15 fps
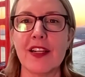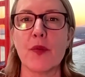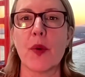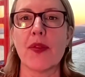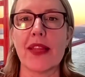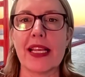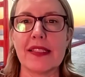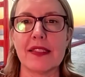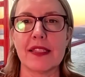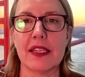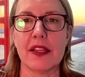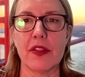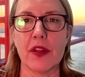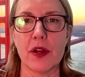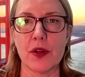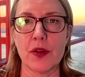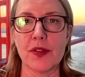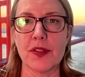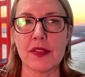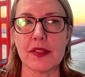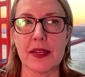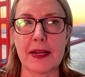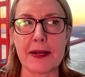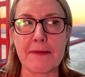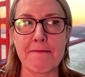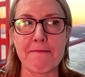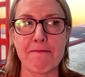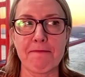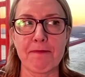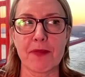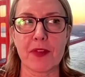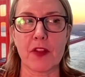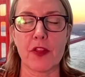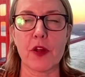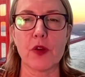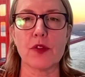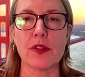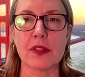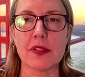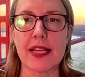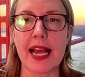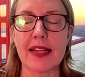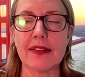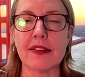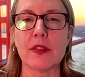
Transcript: When they see those stats,